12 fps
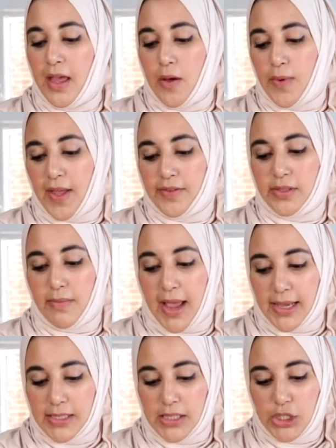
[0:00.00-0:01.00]
We have some
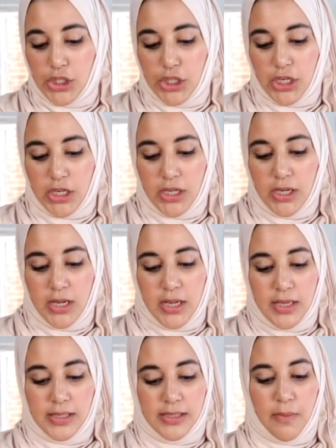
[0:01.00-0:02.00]
icing sugar,
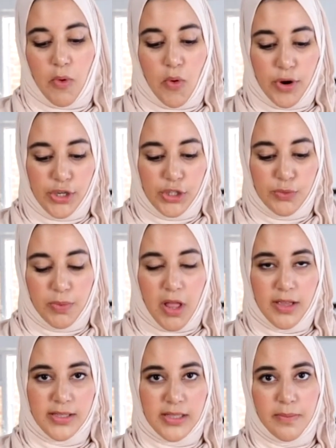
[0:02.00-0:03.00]
some orange
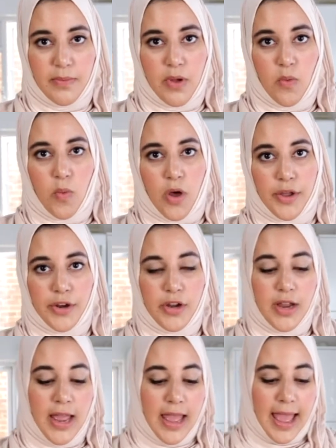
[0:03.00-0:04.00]
blossom water,
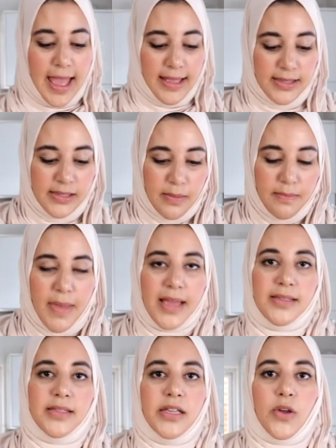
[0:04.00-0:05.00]
and some
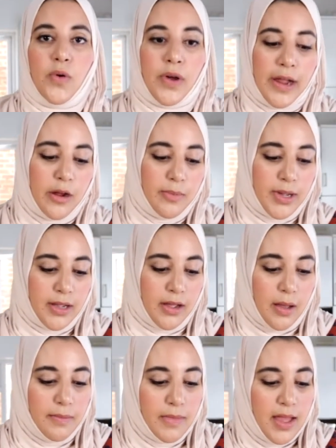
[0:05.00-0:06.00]
mastic or Arabic
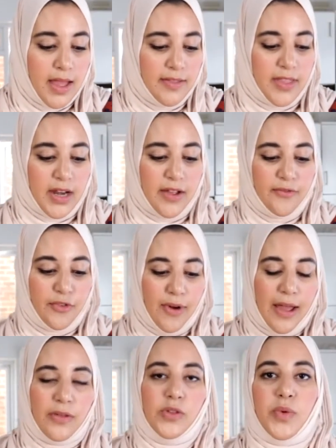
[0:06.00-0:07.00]
gum that I've
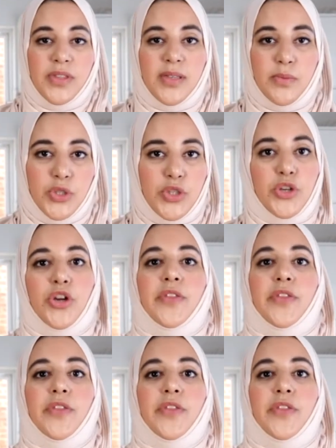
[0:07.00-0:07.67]
ground with some sugar.